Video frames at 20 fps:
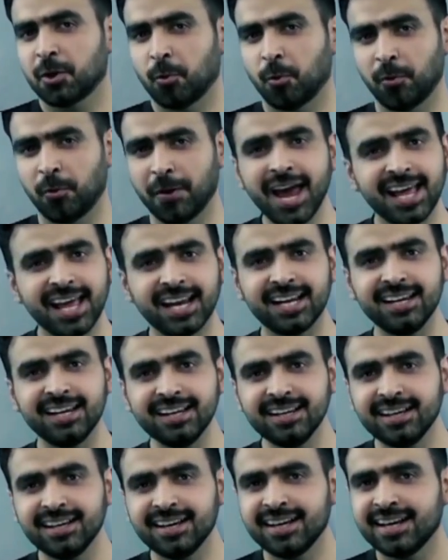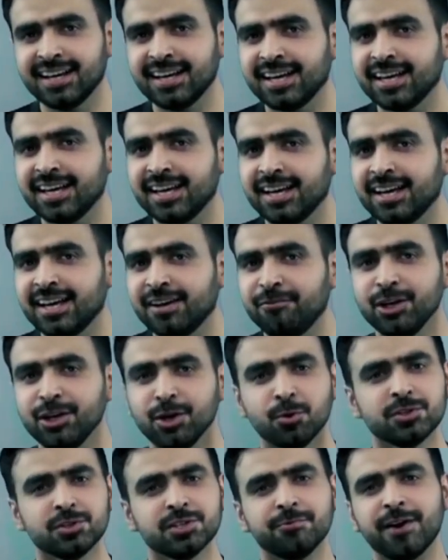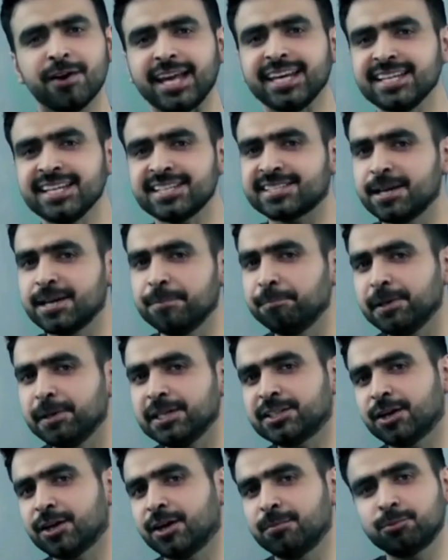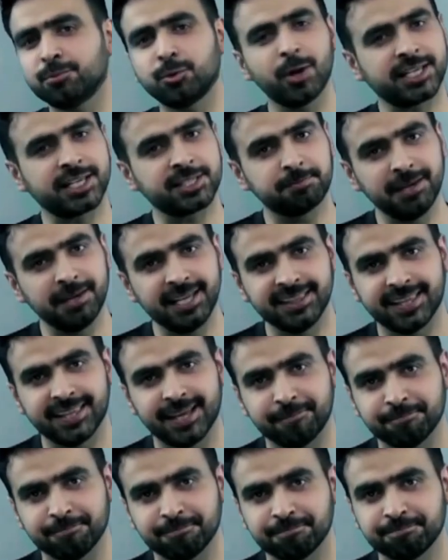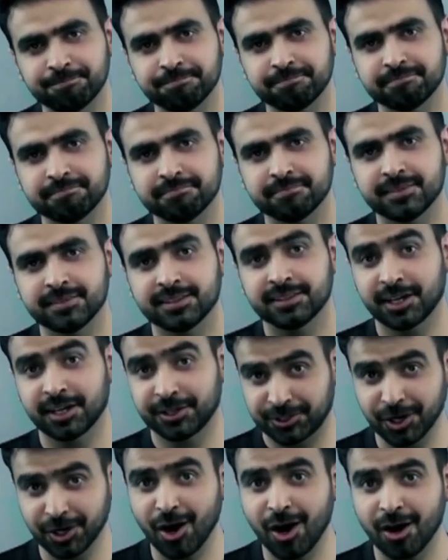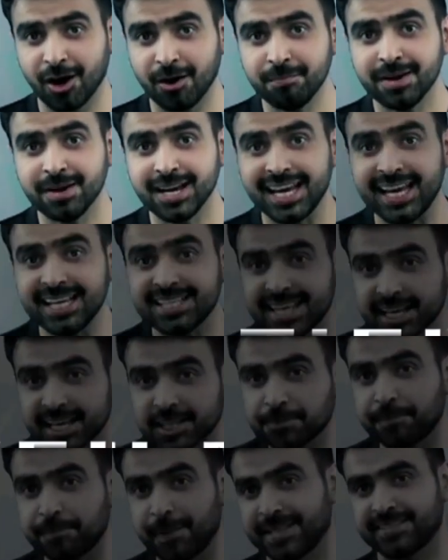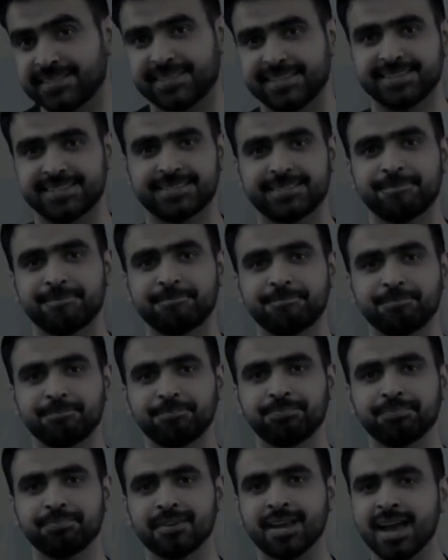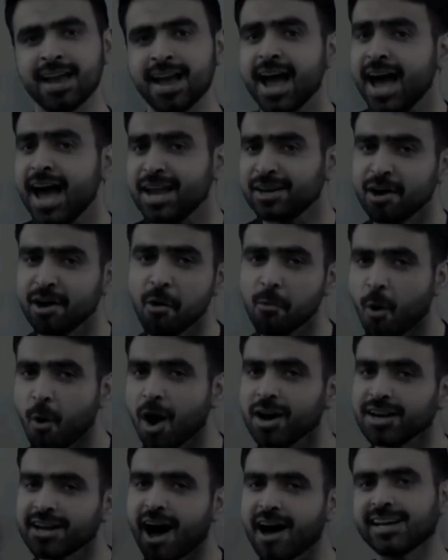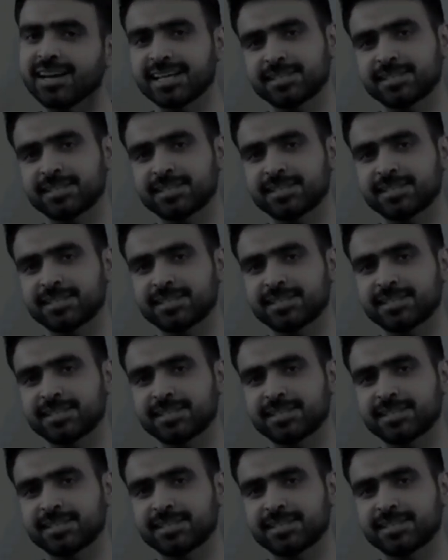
Well, we use a very simple term to explain them. The term is expenses. Now, what are